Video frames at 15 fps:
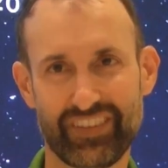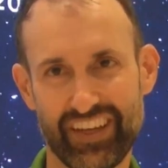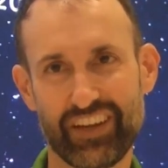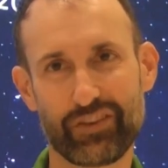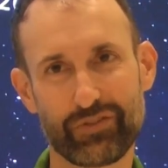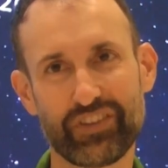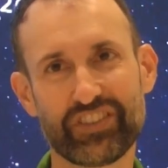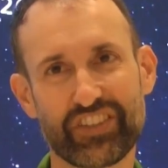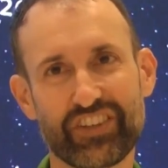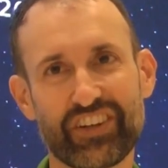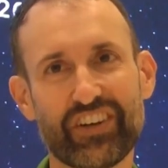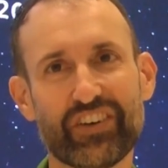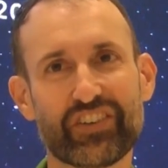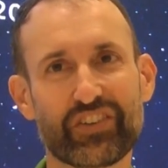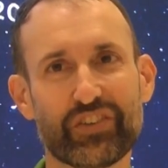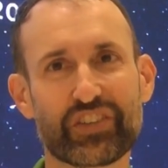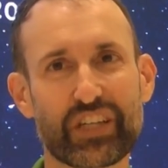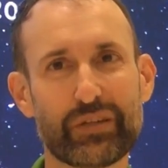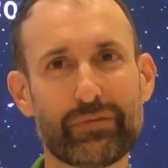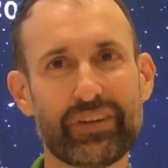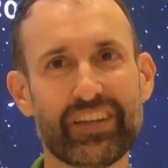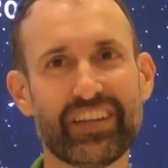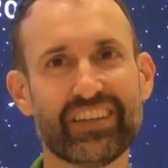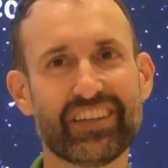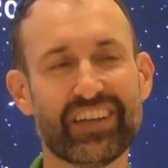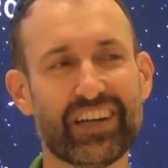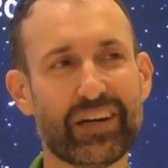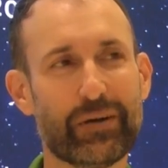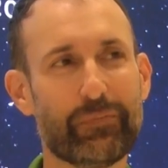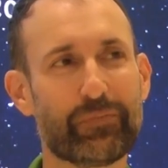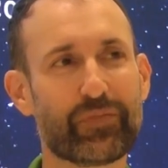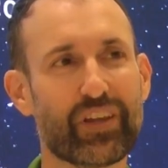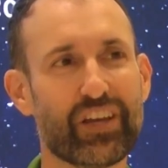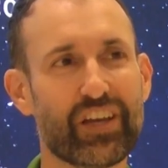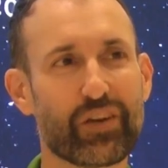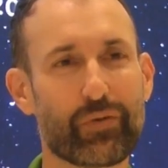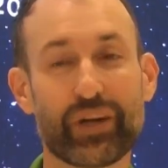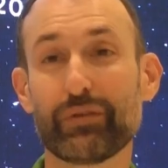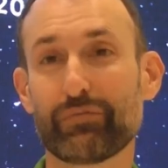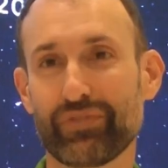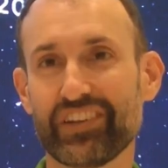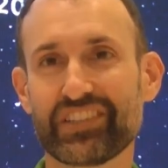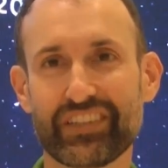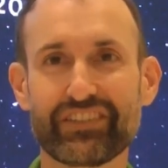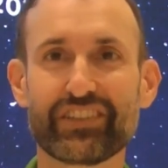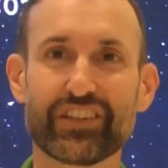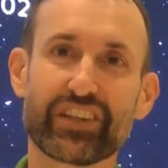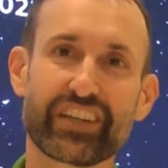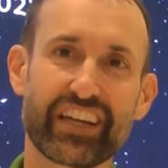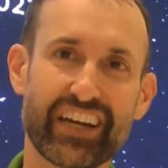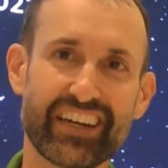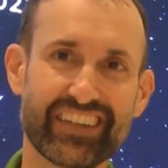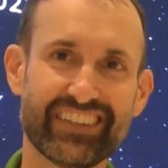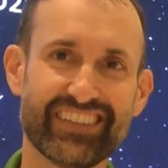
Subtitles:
Yeah, 30. So it's going to be quite impressive to look at.